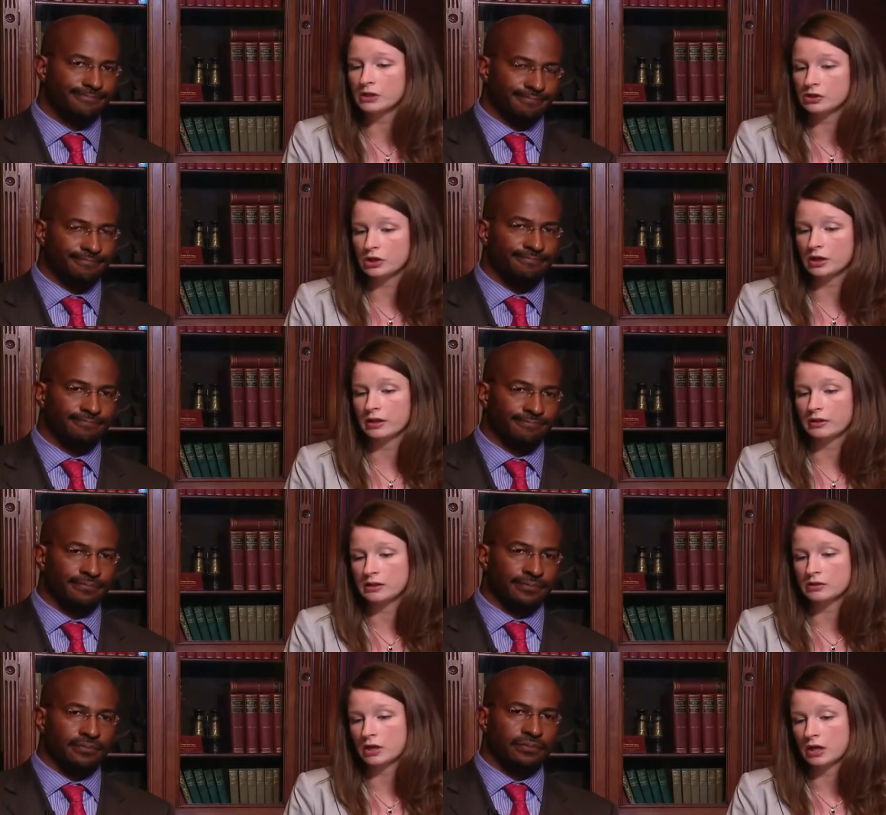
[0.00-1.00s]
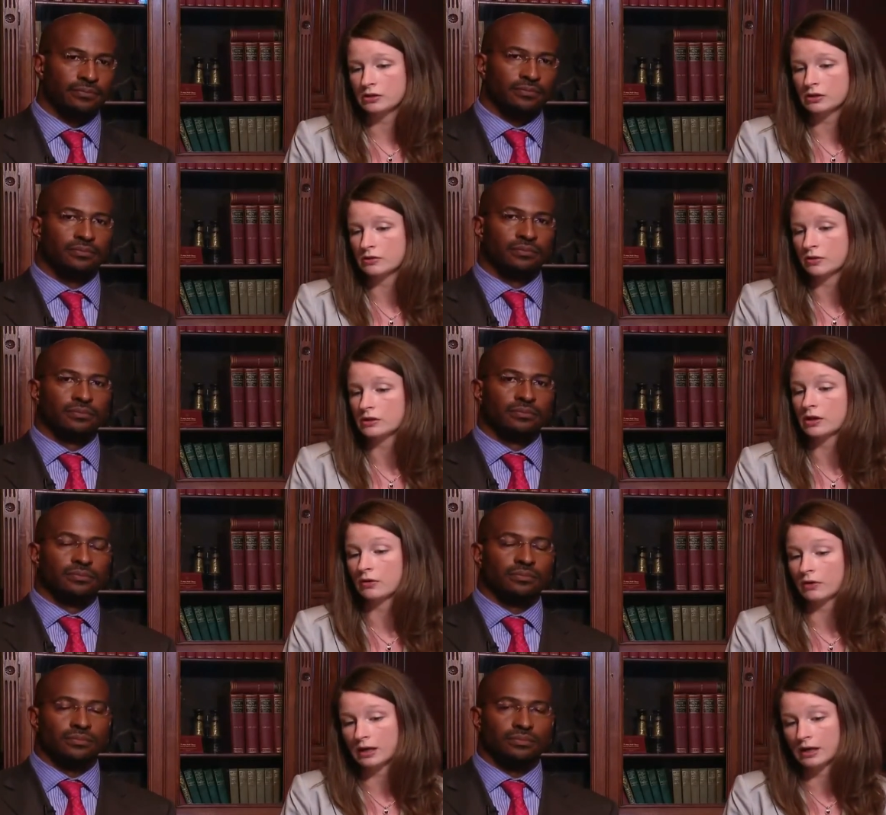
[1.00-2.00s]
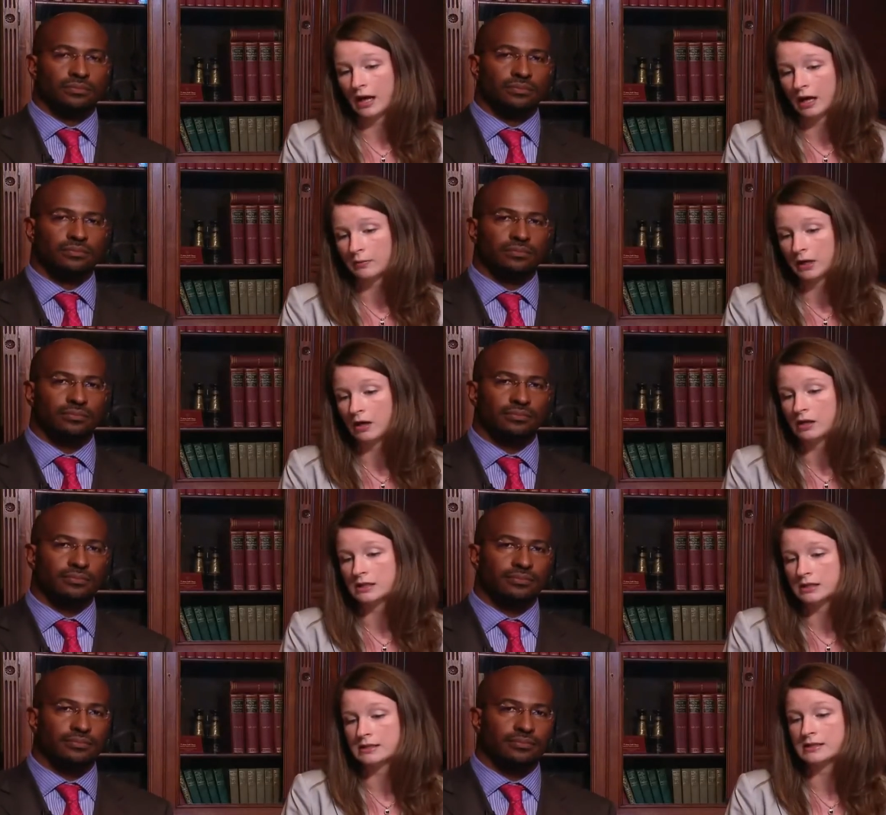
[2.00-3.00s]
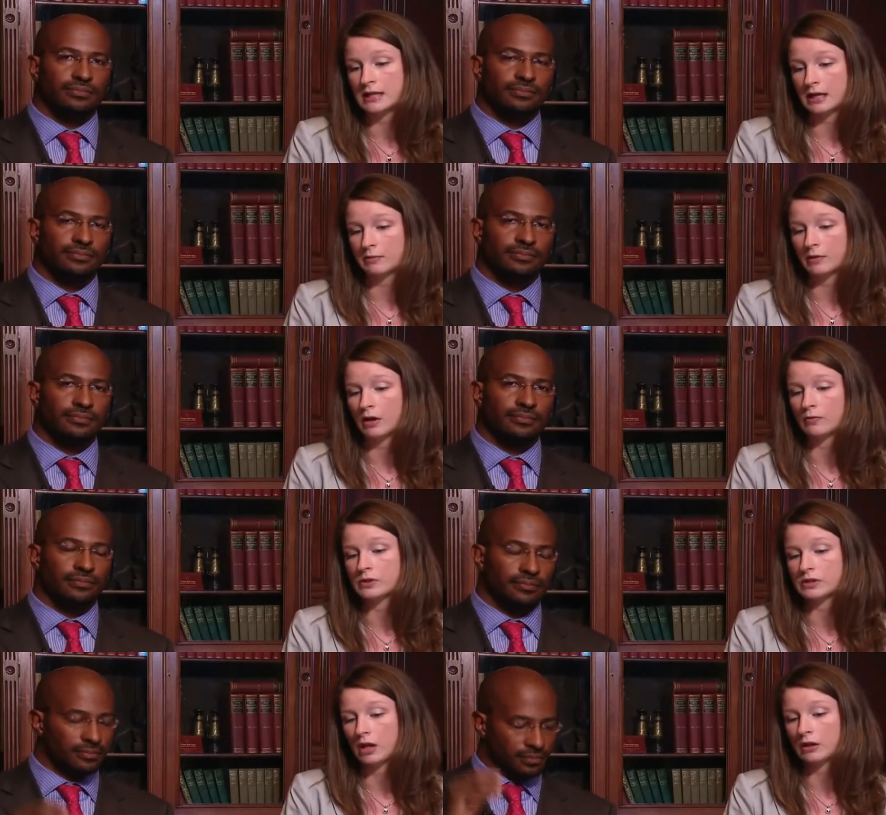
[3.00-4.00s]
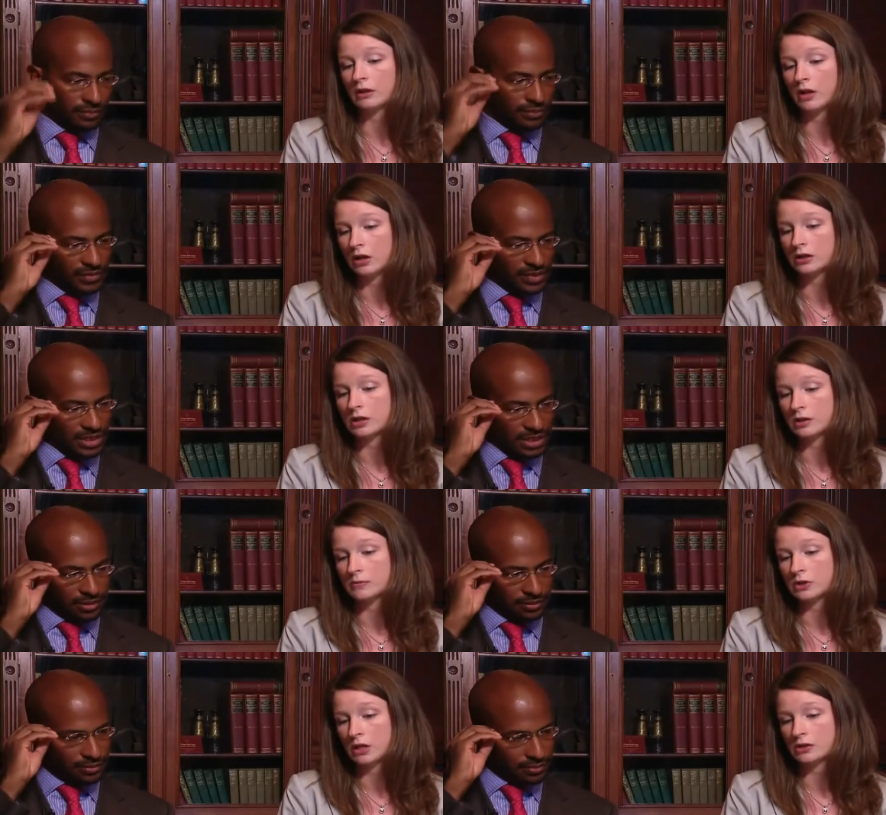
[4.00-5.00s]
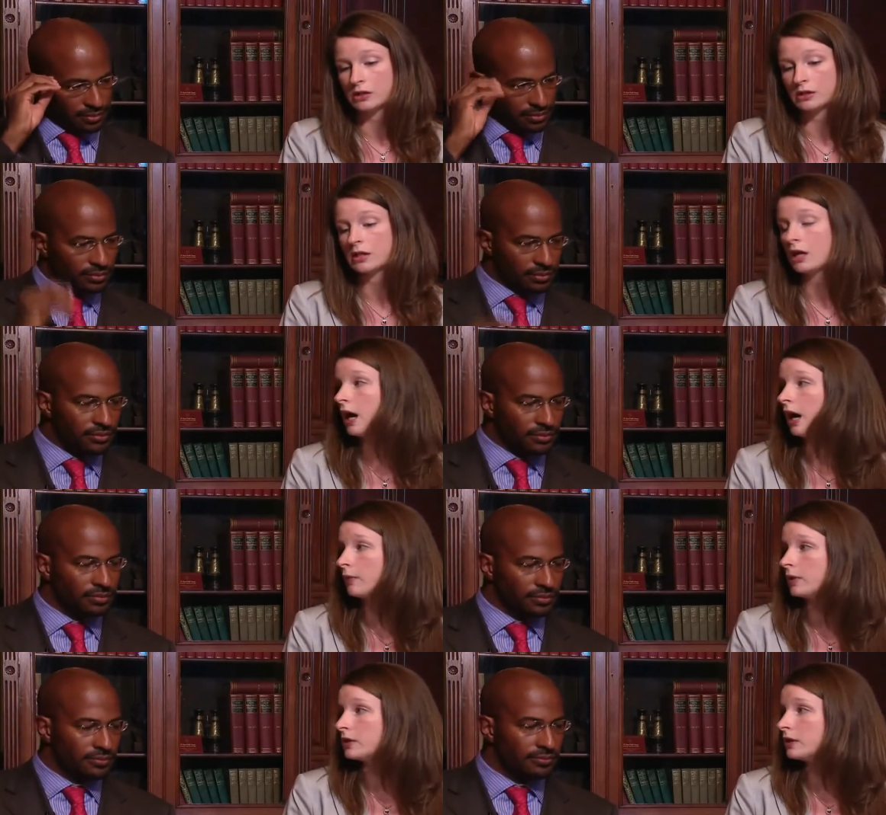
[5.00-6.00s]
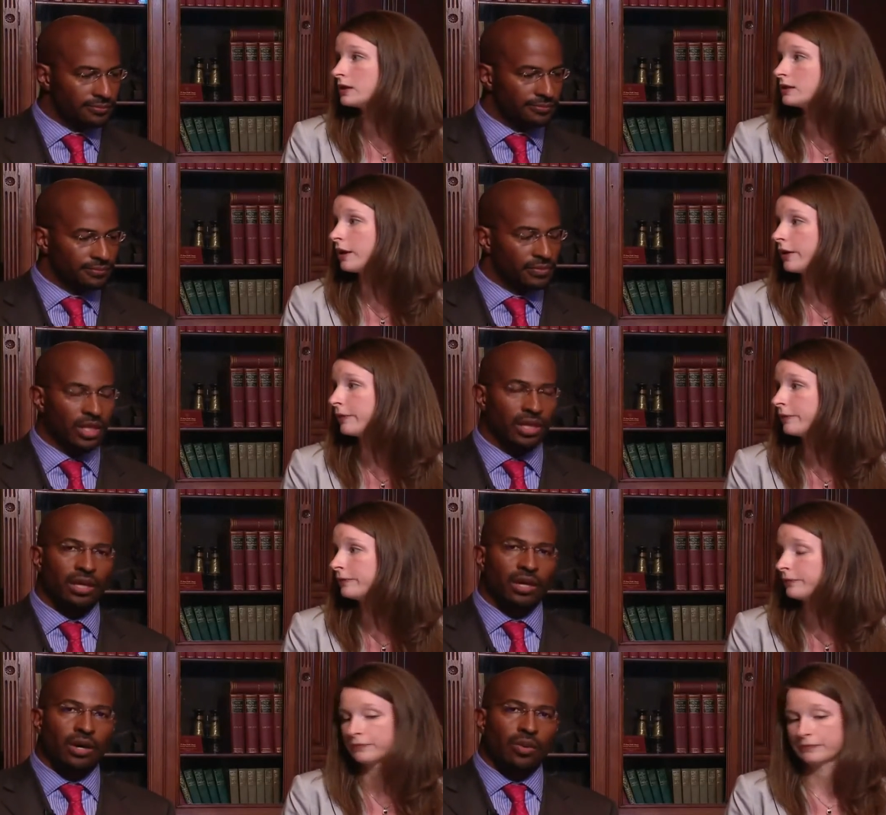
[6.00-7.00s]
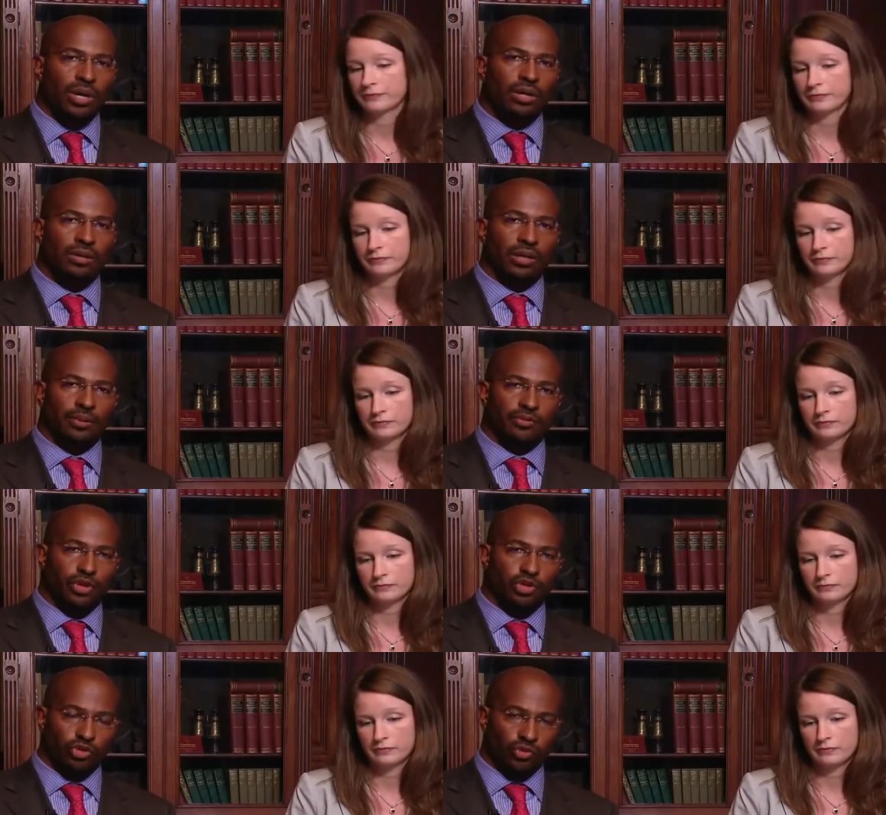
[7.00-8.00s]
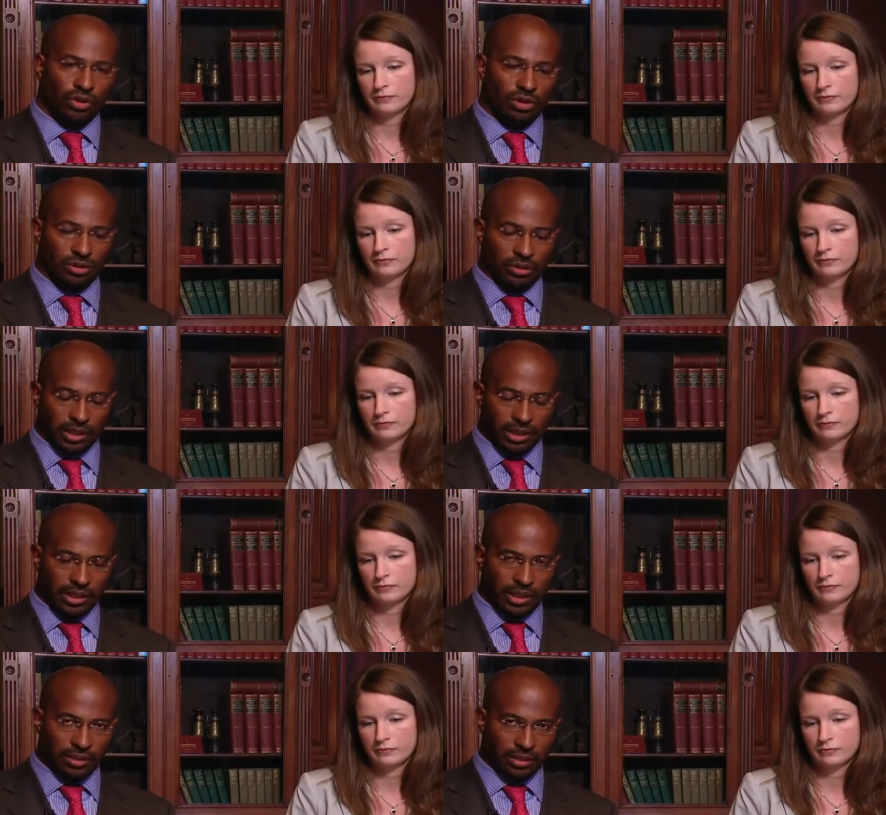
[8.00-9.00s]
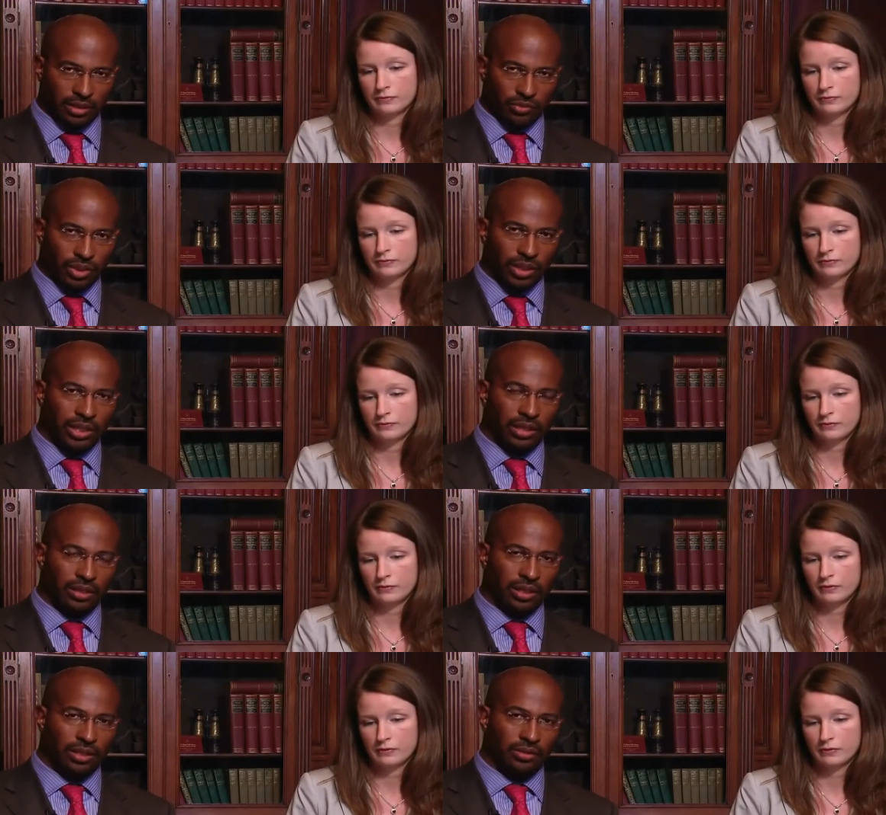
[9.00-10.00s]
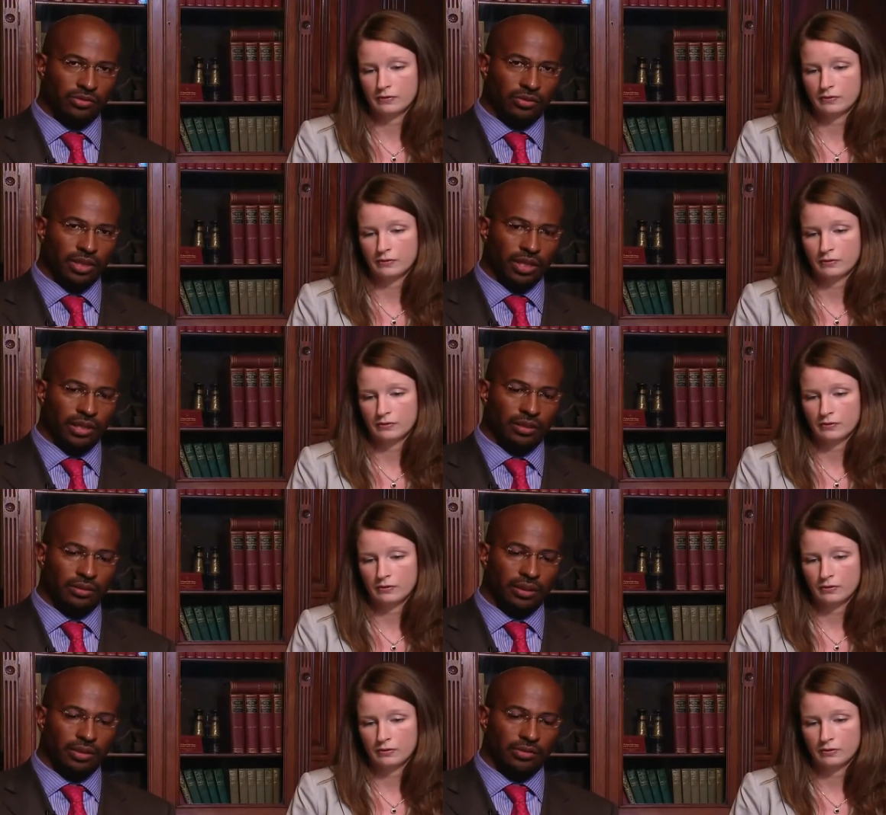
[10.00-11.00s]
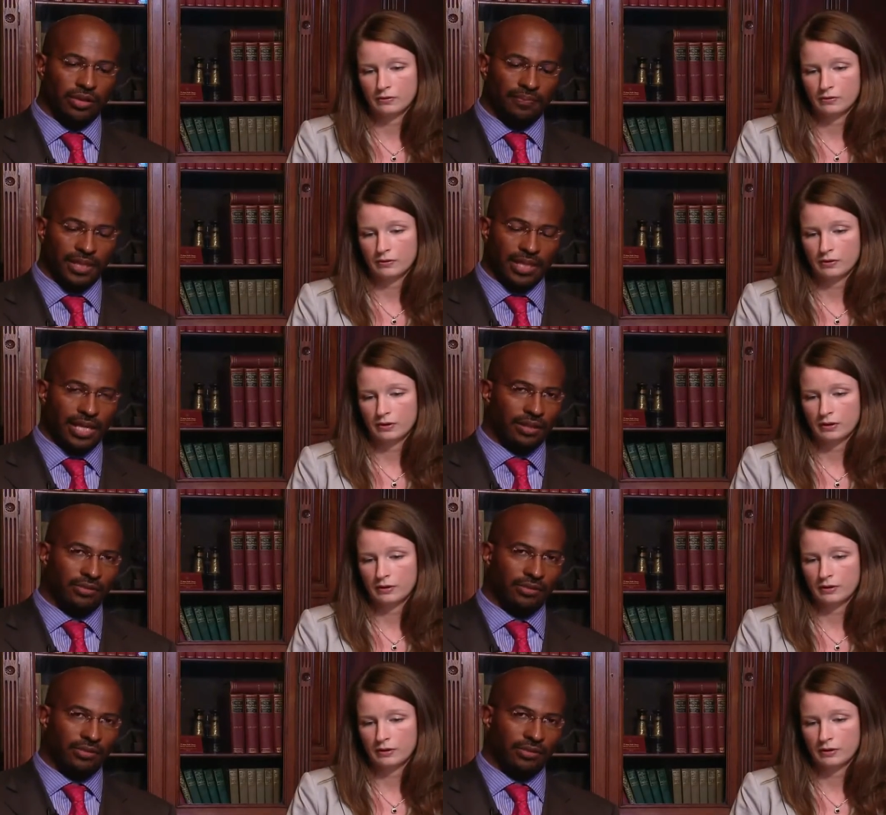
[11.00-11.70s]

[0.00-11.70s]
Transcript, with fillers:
Speaker 1: ensure that these changes towards a green economy are indeed sustainable and result in long-term changes? How do we do
Speaker 2: this? Well, I mean, first of all, it, it really is uh, something that is